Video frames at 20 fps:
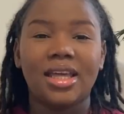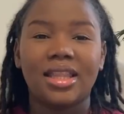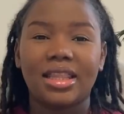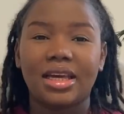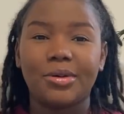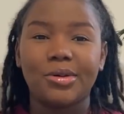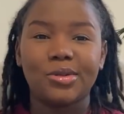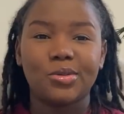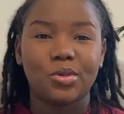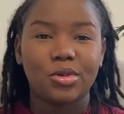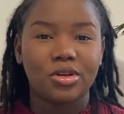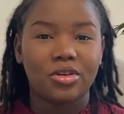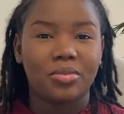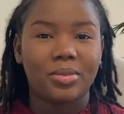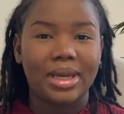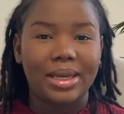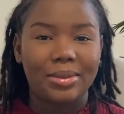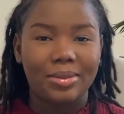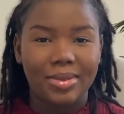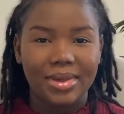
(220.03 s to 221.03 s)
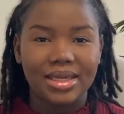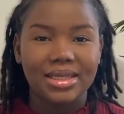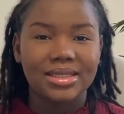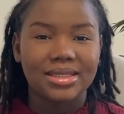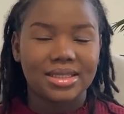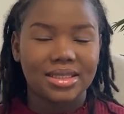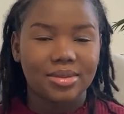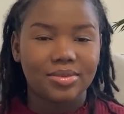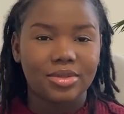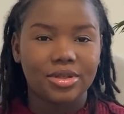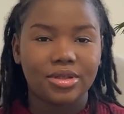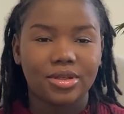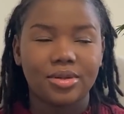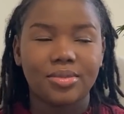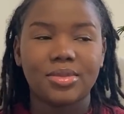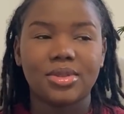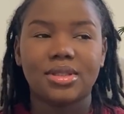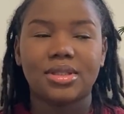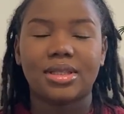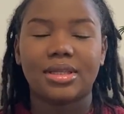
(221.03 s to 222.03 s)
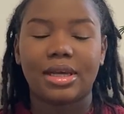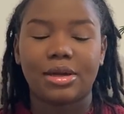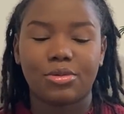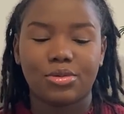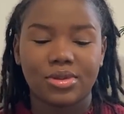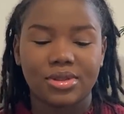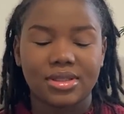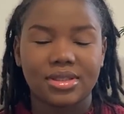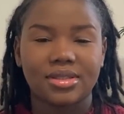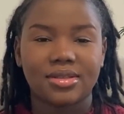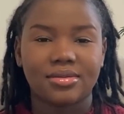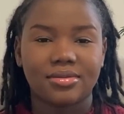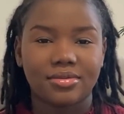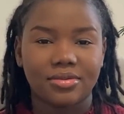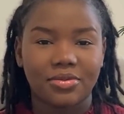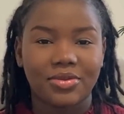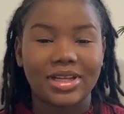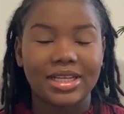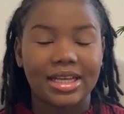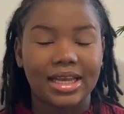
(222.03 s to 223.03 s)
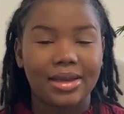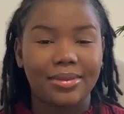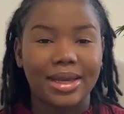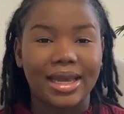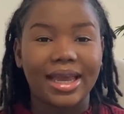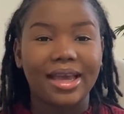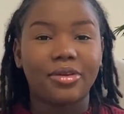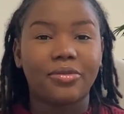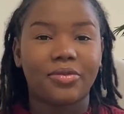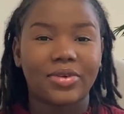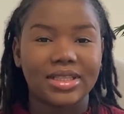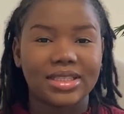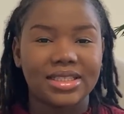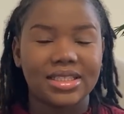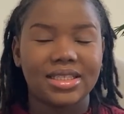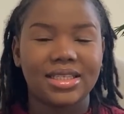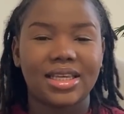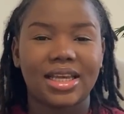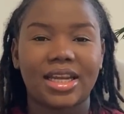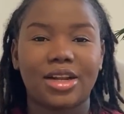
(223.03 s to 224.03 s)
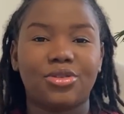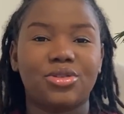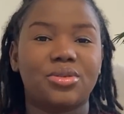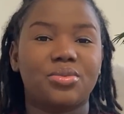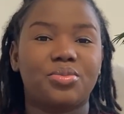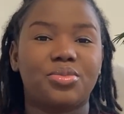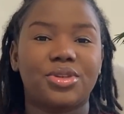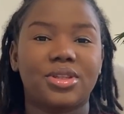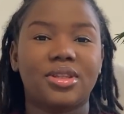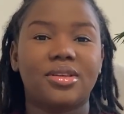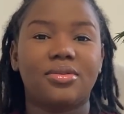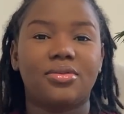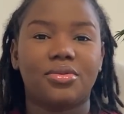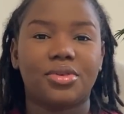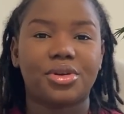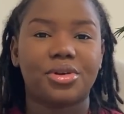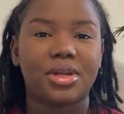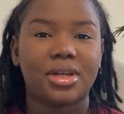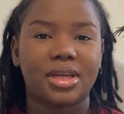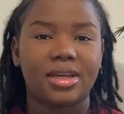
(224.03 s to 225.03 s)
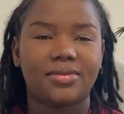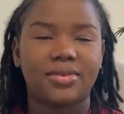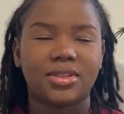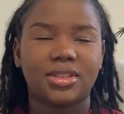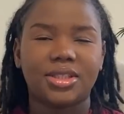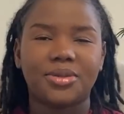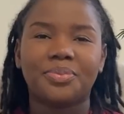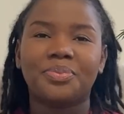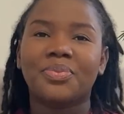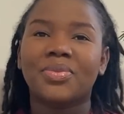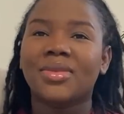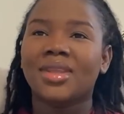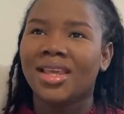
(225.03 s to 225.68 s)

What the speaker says: That was one of my main symptoms. I had fatigue and I was breathing very heavily.